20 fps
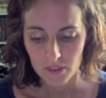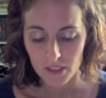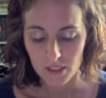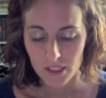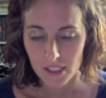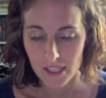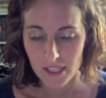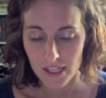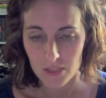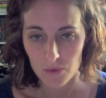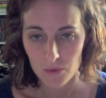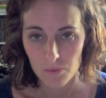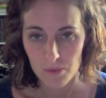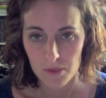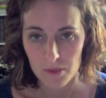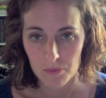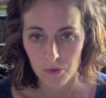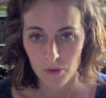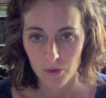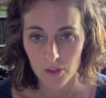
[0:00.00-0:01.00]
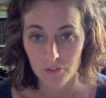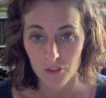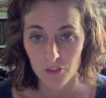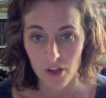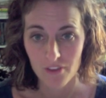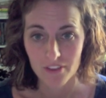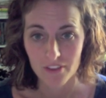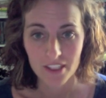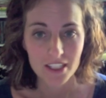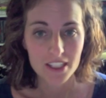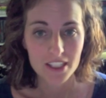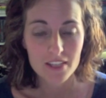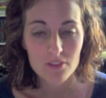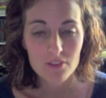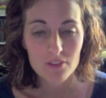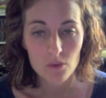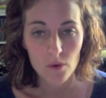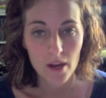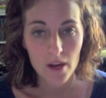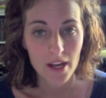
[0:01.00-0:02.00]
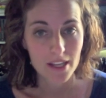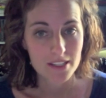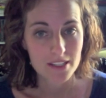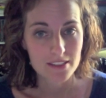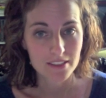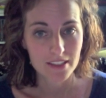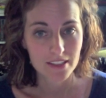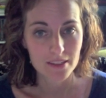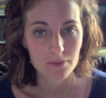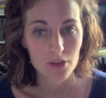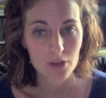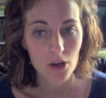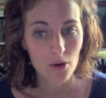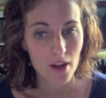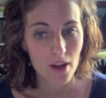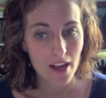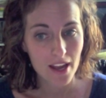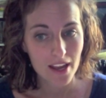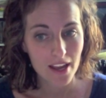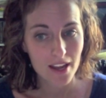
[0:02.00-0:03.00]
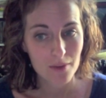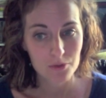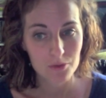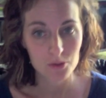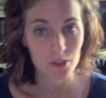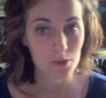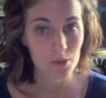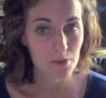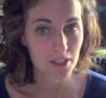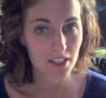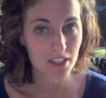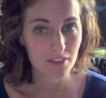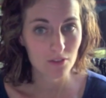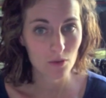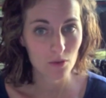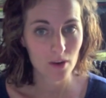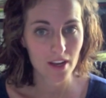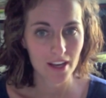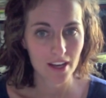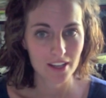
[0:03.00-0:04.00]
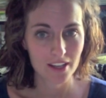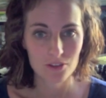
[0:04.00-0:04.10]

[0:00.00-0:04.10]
connect with people if you're having a giveaway, to let them know, hey, I'm doing a big giveaway.